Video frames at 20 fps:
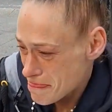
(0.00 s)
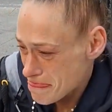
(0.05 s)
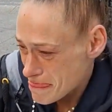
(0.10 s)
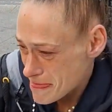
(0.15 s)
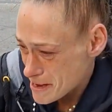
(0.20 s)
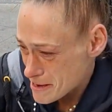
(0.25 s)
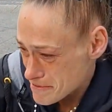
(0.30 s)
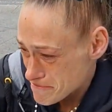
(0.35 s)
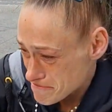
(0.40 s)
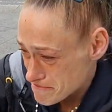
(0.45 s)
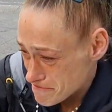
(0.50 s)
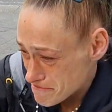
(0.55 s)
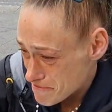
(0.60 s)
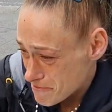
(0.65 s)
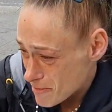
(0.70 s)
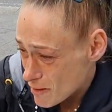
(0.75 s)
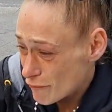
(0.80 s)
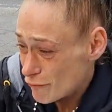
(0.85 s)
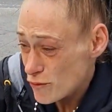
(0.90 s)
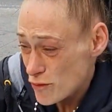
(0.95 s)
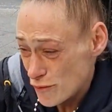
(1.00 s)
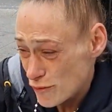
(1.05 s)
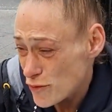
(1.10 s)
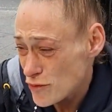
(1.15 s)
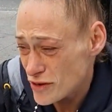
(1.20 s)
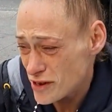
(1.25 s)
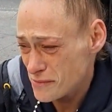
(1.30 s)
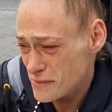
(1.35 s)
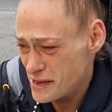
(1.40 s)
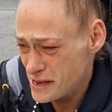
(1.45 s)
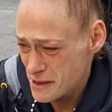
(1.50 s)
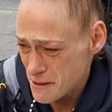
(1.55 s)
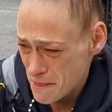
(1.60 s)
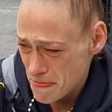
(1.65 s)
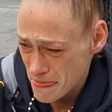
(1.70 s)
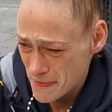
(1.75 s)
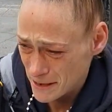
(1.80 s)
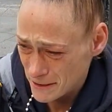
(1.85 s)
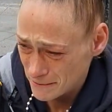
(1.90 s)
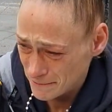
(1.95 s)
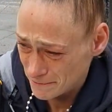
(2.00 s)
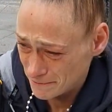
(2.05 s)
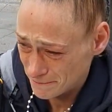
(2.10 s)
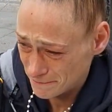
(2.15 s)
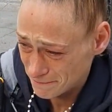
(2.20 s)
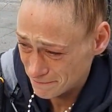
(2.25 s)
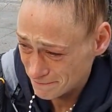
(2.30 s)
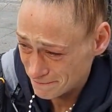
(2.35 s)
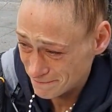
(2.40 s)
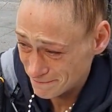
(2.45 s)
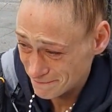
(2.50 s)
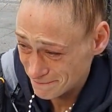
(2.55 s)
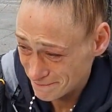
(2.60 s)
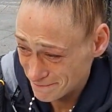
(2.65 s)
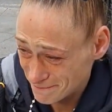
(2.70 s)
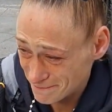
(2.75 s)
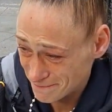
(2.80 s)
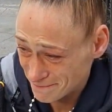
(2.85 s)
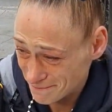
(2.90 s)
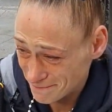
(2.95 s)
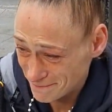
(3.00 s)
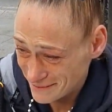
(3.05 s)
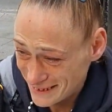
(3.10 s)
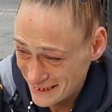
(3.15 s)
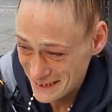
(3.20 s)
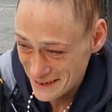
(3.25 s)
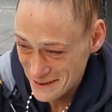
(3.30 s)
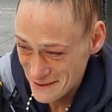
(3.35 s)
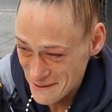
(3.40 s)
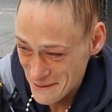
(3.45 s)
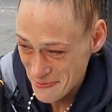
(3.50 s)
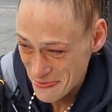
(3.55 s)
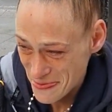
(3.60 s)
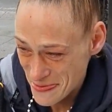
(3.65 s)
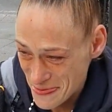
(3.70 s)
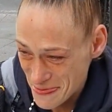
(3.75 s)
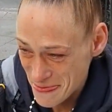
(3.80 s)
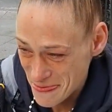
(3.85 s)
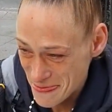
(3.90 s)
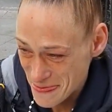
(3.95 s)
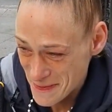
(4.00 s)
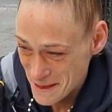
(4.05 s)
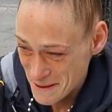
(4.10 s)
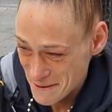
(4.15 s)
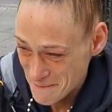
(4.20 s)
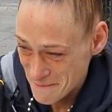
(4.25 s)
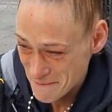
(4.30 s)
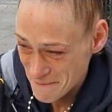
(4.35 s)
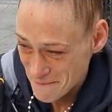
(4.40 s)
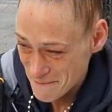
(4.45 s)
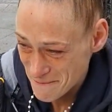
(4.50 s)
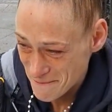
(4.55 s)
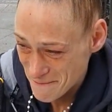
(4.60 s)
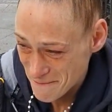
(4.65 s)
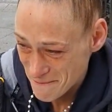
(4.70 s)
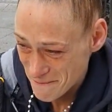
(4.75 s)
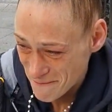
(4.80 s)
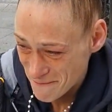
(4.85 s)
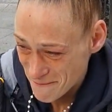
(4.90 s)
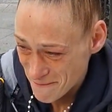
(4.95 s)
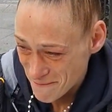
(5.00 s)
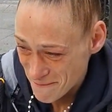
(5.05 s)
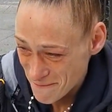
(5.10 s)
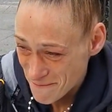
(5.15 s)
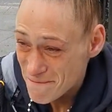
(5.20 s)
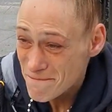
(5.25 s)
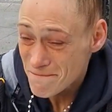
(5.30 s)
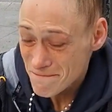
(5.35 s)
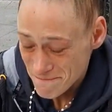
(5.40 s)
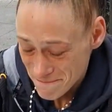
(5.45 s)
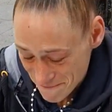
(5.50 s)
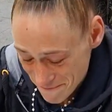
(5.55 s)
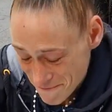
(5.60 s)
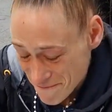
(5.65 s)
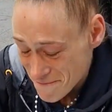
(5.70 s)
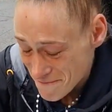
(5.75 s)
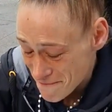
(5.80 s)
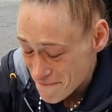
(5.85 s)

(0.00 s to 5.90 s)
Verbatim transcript: Say that again? Threw food at me. Ah. Oh, madness. So just walking past you and chucking food at you?